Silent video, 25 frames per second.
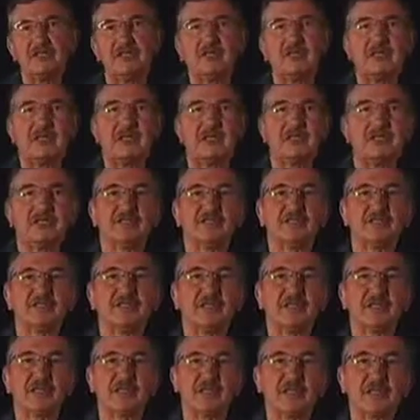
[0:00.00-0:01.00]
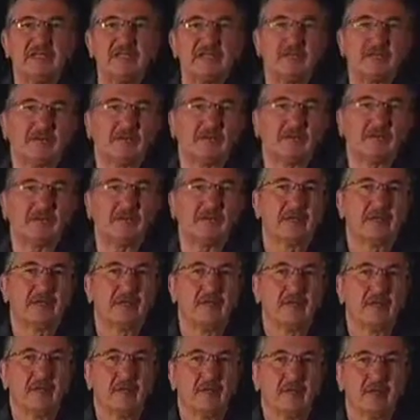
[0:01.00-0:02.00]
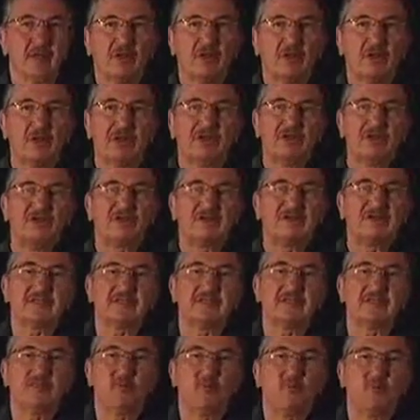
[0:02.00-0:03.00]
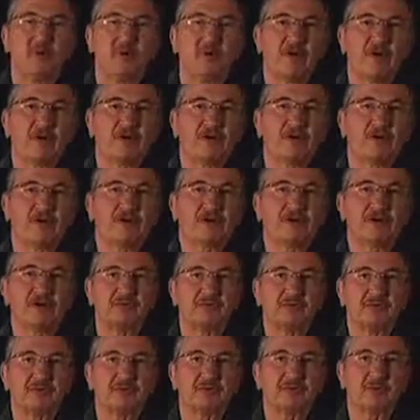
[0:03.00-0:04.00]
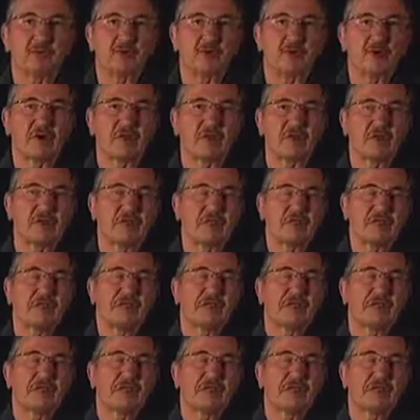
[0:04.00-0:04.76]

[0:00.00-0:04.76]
a pH if we need to? Well, there are actually several water conditioners on the market